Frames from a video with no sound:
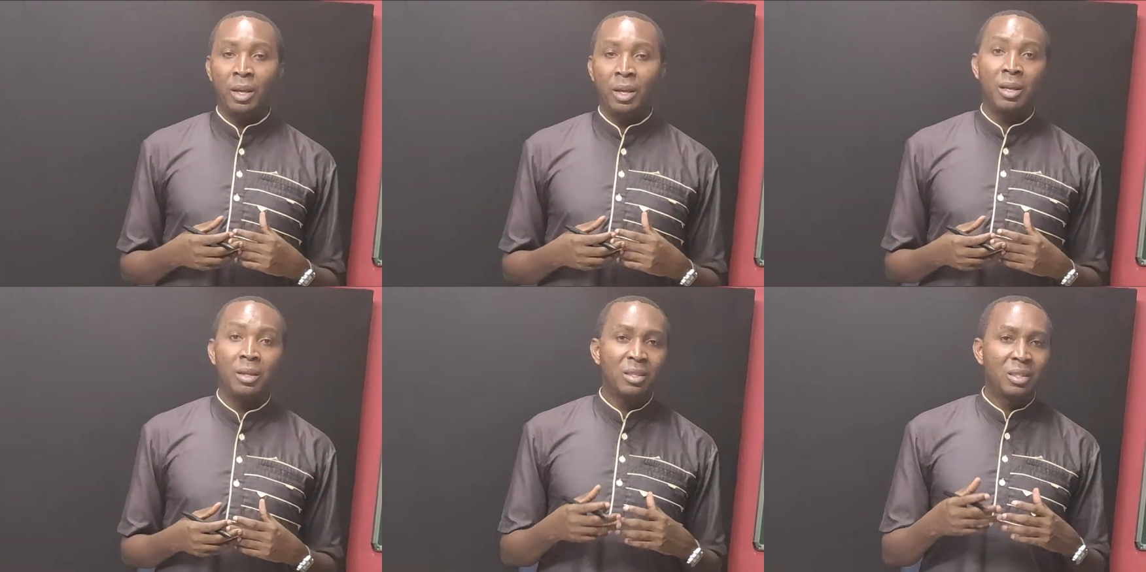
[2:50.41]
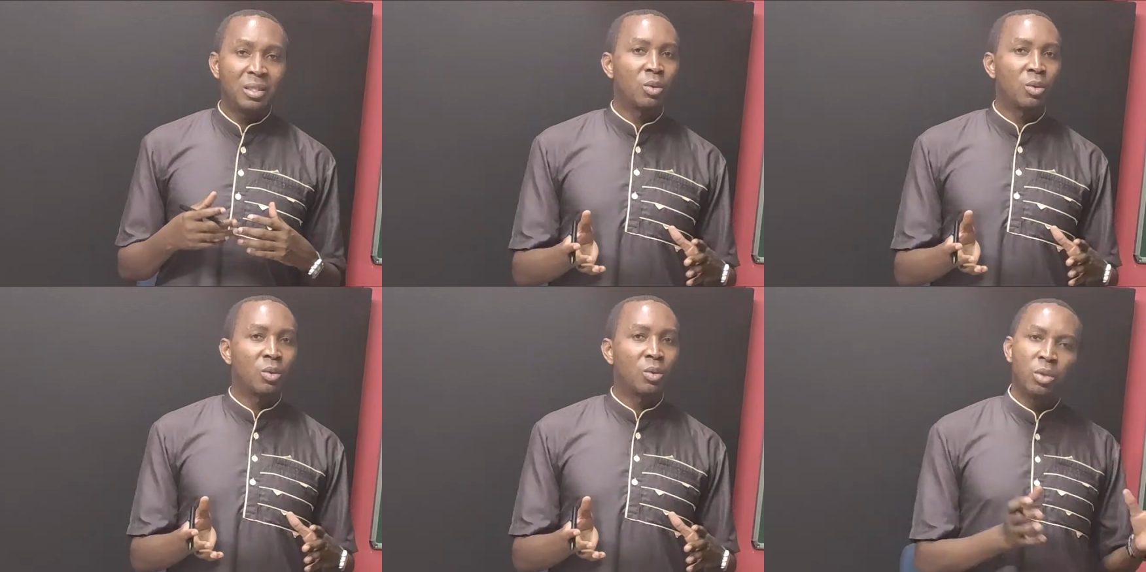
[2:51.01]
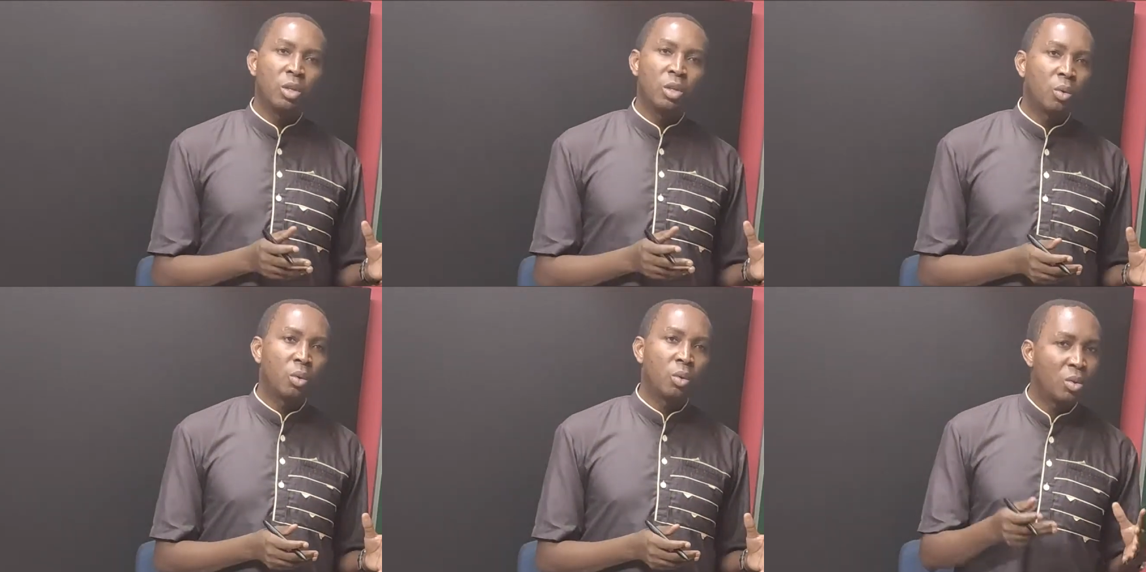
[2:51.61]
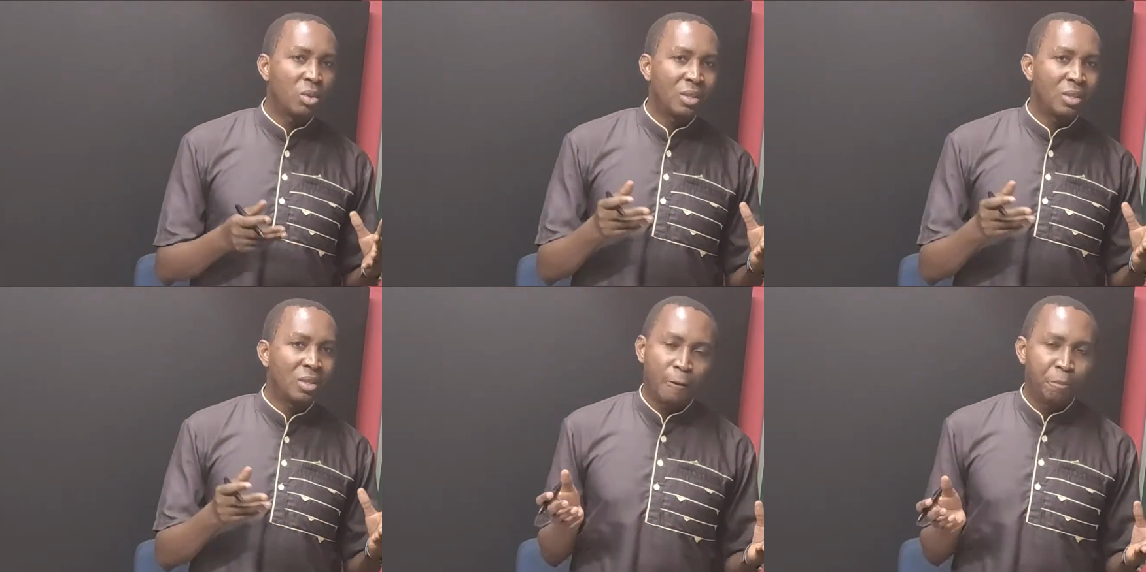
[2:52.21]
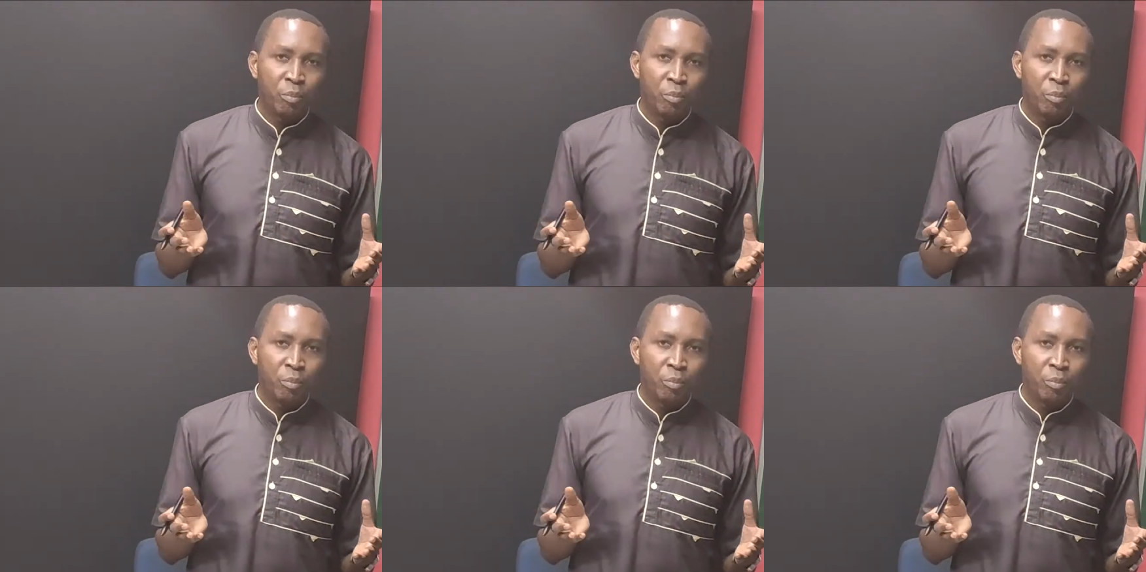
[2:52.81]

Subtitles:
And these classical tools include tools like